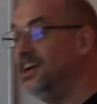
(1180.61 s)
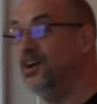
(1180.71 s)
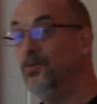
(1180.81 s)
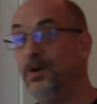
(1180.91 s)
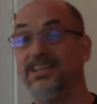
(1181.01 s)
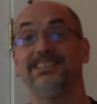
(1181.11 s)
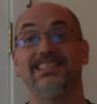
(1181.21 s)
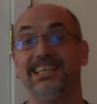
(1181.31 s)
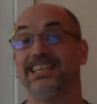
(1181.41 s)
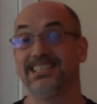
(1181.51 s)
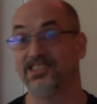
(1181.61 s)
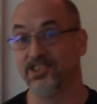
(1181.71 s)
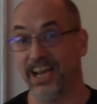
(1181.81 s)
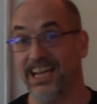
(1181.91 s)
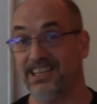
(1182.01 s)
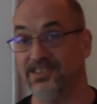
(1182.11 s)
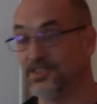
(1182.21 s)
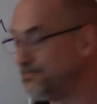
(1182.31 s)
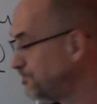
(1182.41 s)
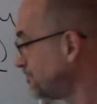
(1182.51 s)
What is the
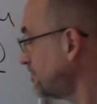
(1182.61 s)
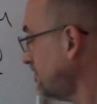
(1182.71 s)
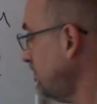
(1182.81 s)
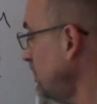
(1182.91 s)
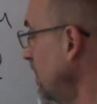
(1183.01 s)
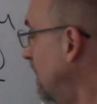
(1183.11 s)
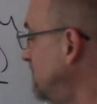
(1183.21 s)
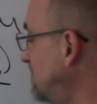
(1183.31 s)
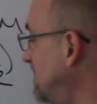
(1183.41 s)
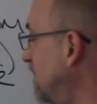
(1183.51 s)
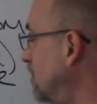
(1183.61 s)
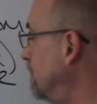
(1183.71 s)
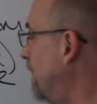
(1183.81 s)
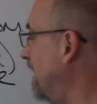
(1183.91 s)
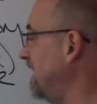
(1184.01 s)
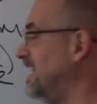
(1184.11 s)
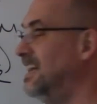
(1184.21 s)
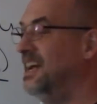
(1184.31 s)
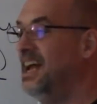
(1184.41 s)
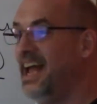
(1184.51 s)
exchange? A stellar body
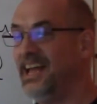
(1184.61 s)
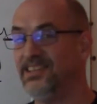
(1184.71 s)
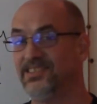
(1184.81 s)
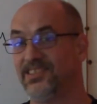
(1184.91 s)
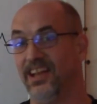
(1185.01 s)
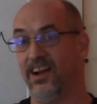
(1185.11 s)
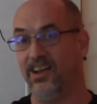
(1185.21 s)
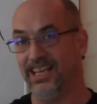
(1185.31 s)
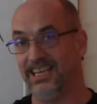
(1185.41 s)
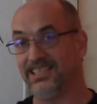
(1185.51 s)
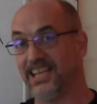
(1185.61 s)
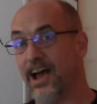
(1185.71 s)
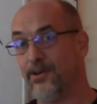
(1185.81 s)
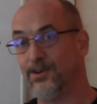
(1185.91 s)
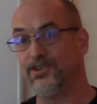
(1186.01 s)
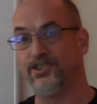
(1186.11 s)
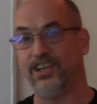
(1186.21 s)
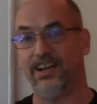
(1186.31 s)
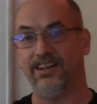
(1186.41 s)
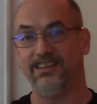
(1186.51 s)
has in its outer
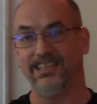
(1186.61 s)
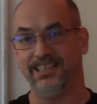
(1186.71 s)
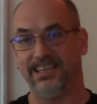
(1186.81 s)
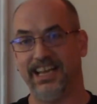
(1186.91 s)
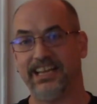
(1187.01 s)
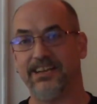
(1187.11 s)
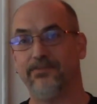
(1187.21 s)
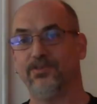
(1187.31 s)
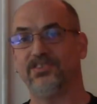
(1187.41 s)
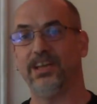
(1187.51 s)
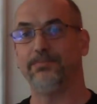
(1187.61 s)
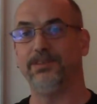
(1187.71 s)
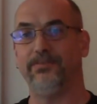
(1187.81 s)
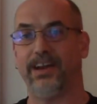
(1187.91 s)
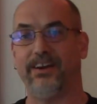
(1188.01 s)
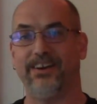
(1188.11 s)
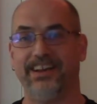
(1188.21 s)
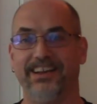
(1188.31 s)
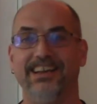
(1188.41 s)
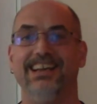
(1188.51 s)
shell, in the negative receptive area,